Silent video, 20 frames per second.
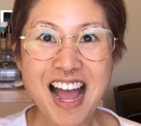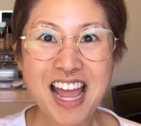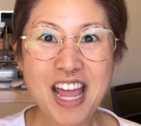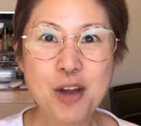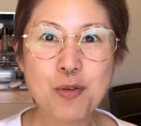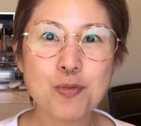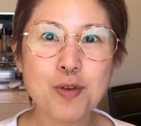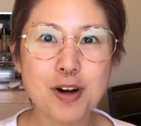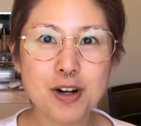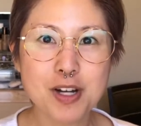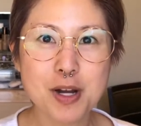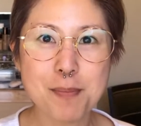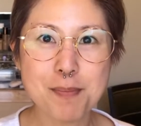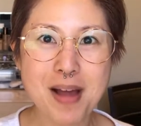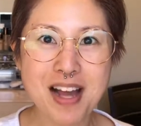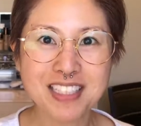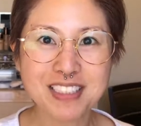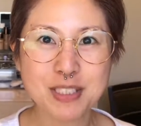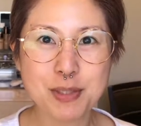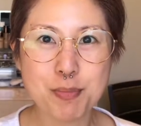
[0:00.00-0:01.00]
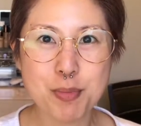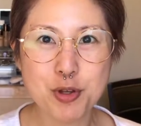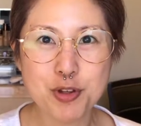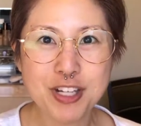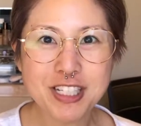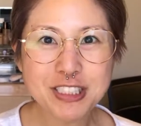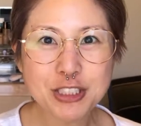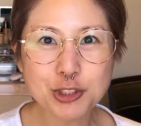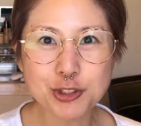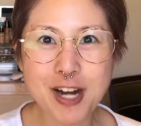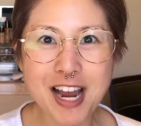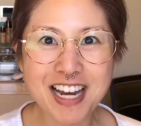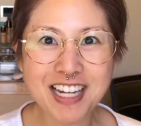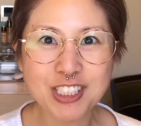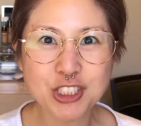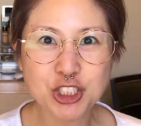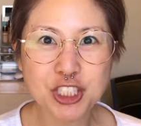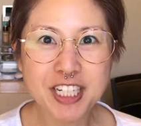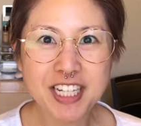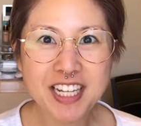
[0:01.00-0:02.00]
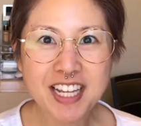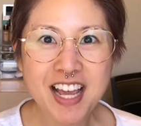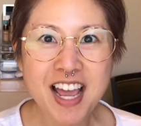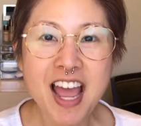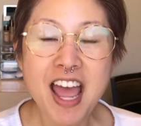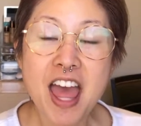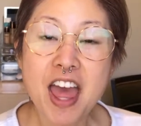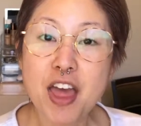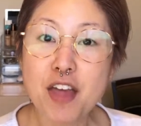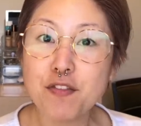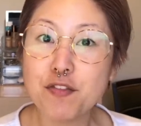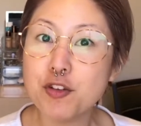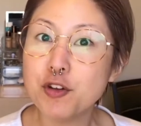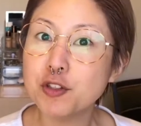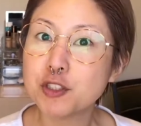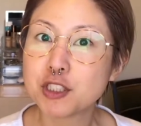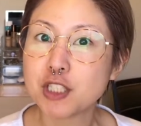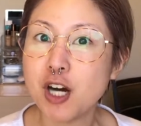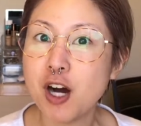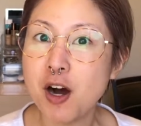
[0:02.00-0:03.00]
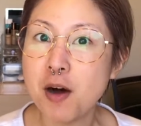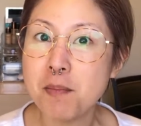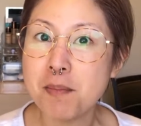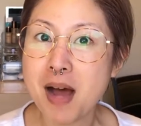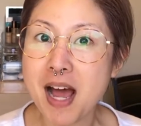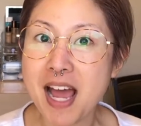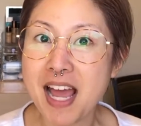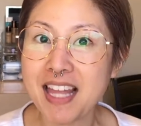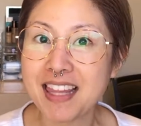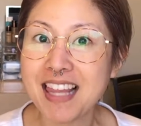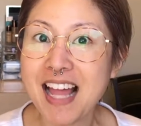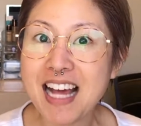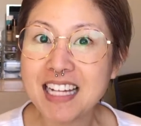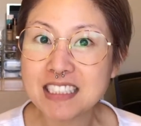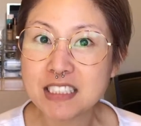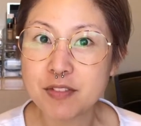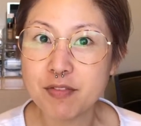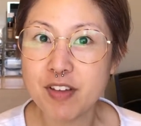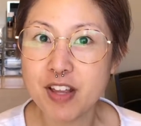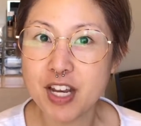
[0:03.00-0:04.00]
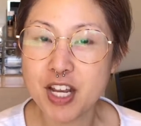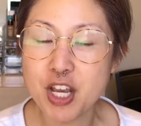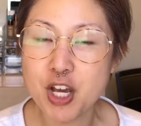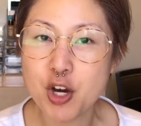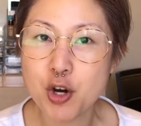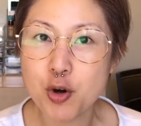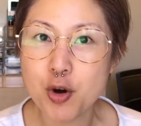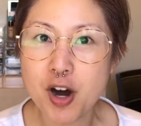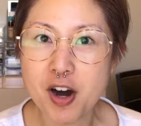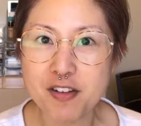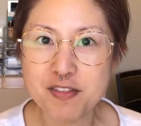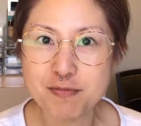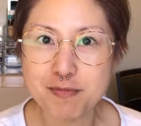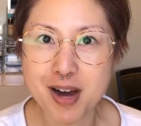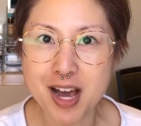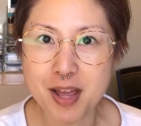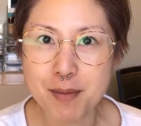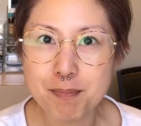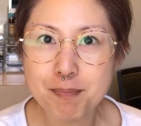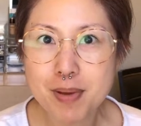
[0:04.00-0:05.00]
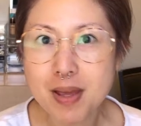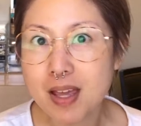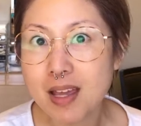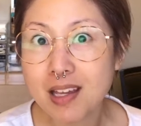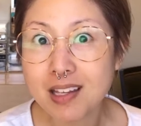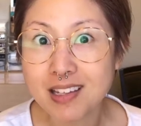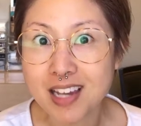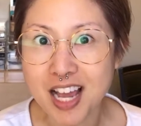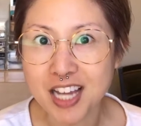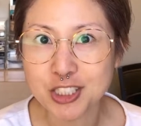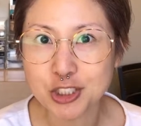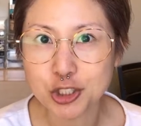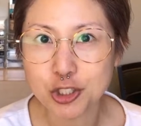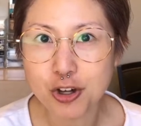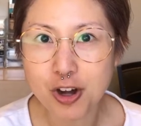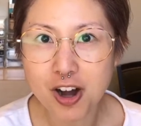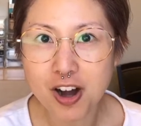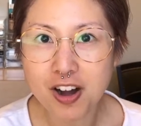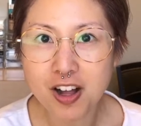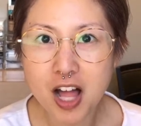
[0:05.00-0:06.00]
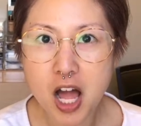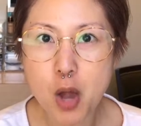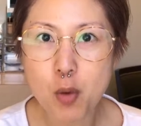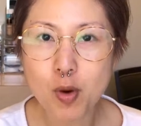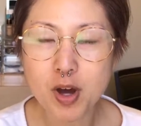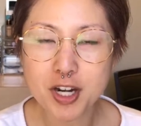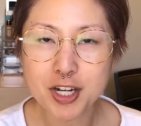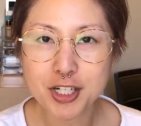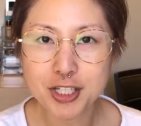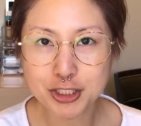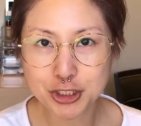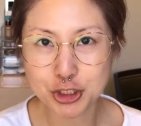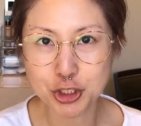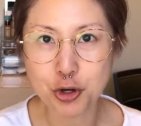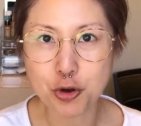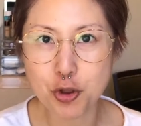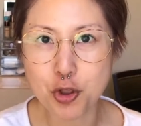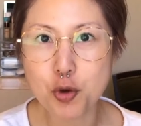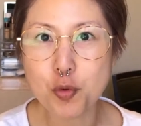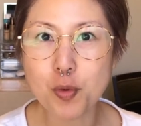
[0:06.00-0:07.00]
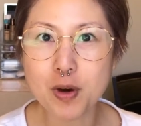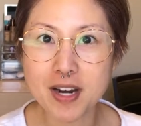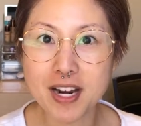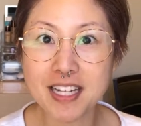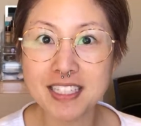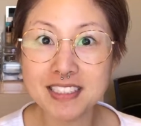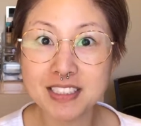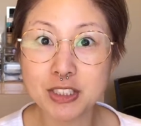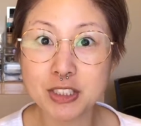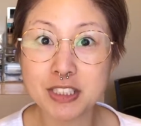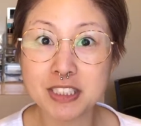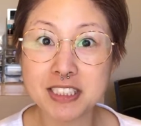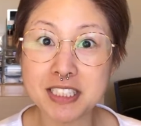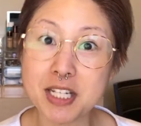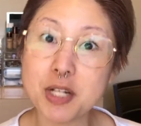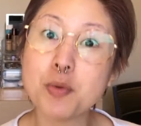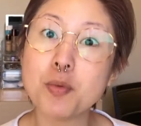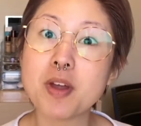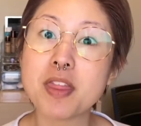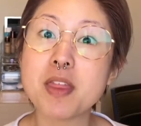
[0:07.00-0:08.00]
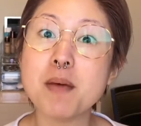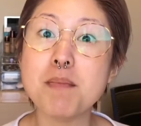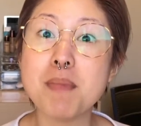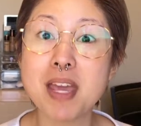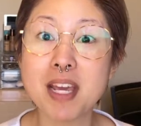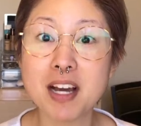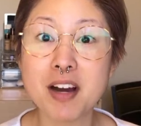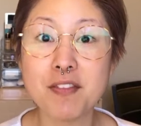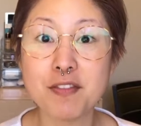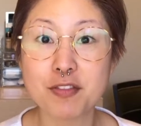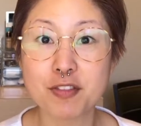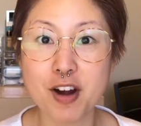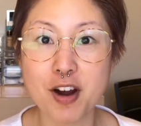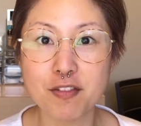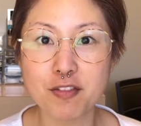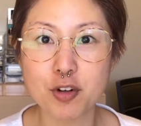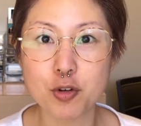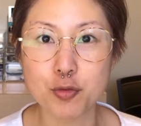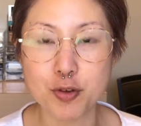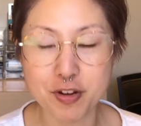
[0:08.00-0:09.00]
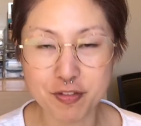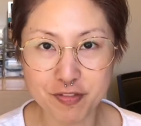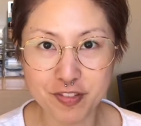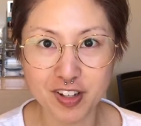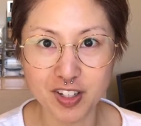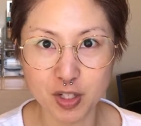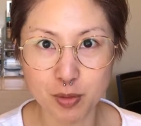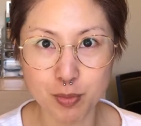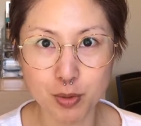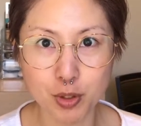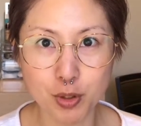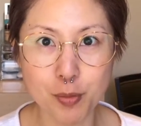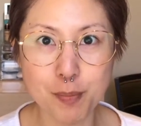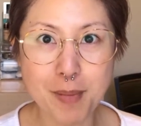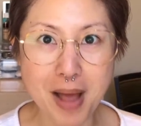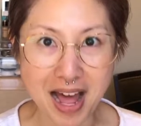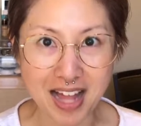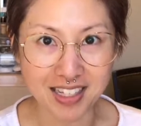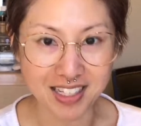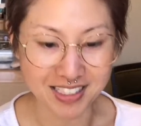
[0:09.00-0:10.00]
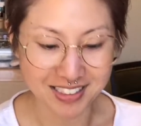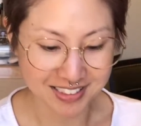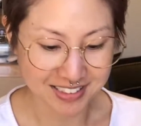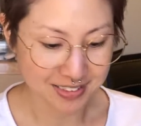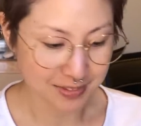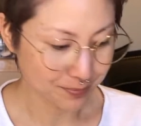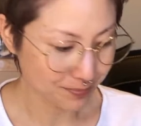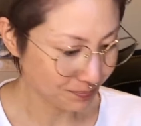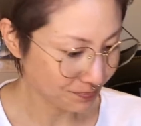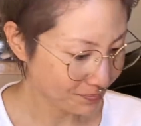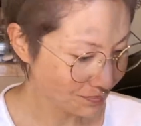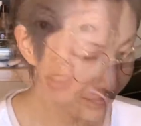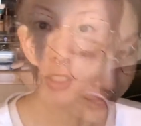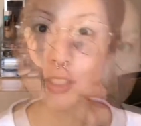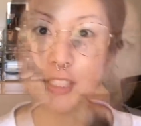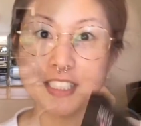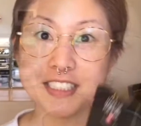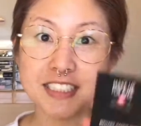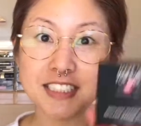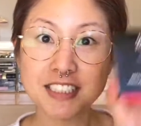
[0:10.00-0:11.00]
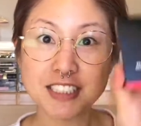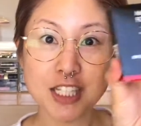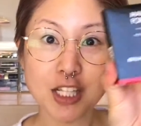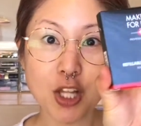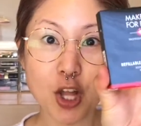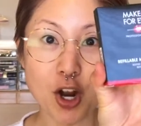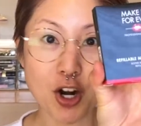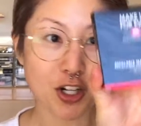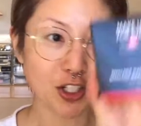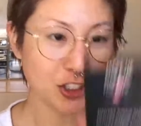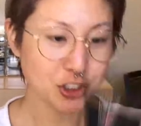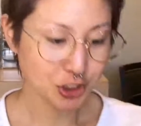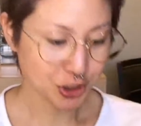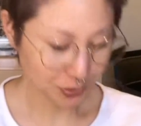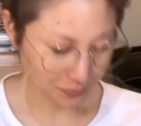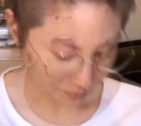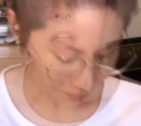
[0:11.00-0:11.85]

Hi, welcome back to Beauty Strategy. If you saw my last video of my big Nigel haul, I wanted to show you what I did with the Makeup Forever refillable palettes. So this is the large.